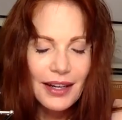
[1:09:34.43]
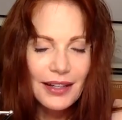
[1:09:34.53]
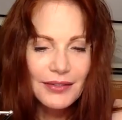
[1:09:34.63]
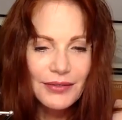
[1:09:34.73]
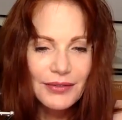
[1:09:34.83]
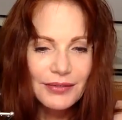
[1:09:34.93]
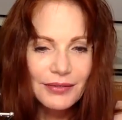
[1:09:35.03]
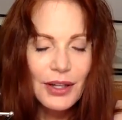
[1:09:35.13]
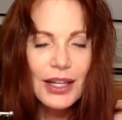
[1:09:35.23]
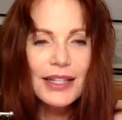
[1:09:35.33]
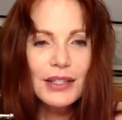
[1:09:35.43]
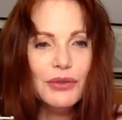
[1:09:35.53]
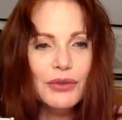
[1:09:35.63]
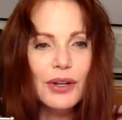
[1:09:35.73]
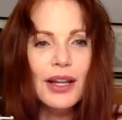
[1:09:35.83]
So. Well, it's
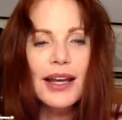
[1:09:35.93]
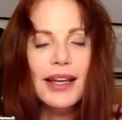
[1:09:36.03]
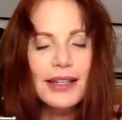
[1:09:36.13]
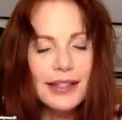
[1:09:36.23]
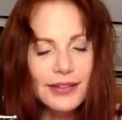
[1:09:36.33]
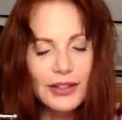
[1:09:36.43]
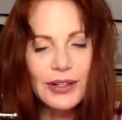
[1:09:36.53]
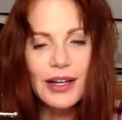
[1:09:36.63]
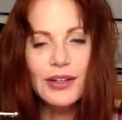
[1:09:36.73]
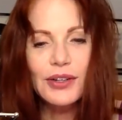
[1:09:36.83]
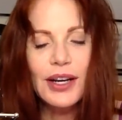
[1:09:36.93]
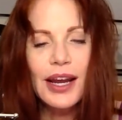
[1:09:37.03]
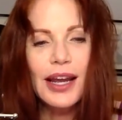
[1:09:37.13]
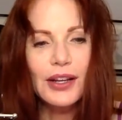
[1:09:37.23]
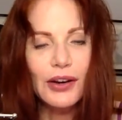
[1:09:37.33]
cool. He's lived to 100,
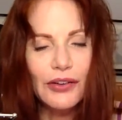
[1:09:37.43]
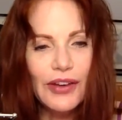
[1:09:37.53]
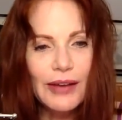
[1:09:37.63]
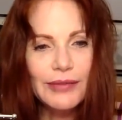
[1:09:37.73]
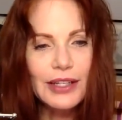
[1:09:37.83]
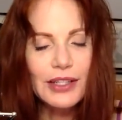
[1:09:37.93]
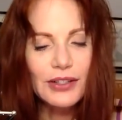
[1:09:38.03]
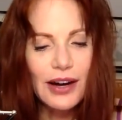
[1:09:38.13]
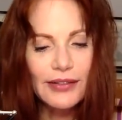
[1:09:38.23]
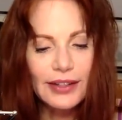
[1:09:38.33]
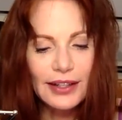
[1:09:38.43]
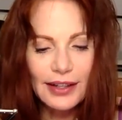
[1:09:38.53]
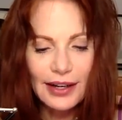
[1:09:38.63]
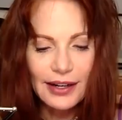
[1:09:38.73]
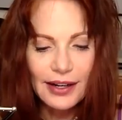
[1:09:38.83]
and the whole family is traveling
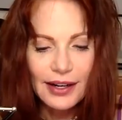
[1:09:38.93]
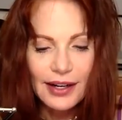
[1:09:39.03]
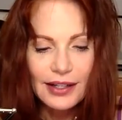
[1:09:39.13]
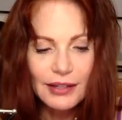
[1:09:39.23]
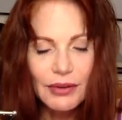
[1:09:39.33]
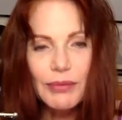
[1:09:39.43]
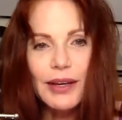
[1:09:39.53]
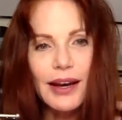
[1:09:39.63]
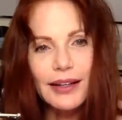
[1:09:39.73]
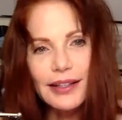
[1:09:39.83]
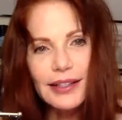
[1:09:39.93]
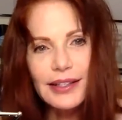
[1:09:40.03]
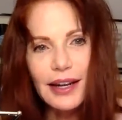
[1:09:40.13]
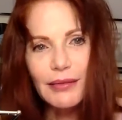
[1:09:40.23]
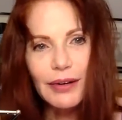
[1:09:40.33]
there to Whidbey Island to
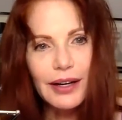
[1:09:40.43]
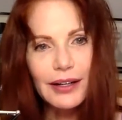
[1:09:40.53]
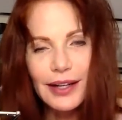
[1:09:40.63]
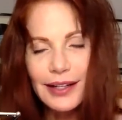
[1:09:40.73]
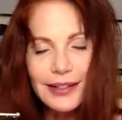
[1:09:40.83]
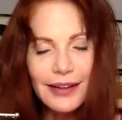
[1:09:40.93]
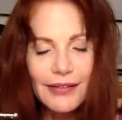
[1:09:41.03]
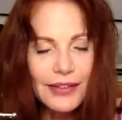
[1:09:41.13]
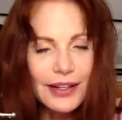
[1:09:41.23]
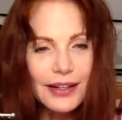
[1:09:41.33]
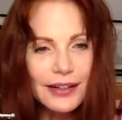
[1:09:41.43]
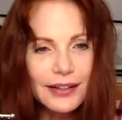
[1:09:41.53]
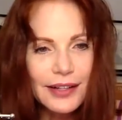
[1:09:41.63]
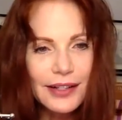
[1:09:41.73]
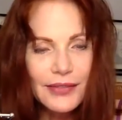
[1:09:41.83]
celebrate. That's lovely.
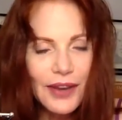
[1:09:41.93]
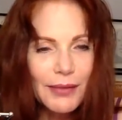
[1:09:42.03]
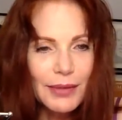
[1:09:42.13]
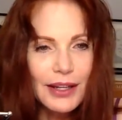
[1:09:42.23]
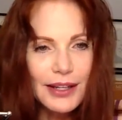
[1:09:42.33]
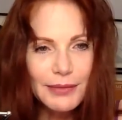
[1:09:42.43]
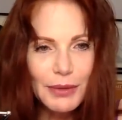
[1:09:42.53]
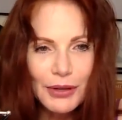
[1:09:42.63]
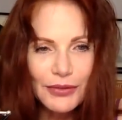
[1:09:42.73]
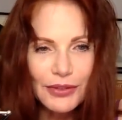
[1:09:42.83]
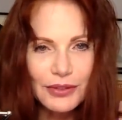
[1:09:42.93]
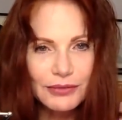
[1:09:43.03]
That's family. That's beautiful.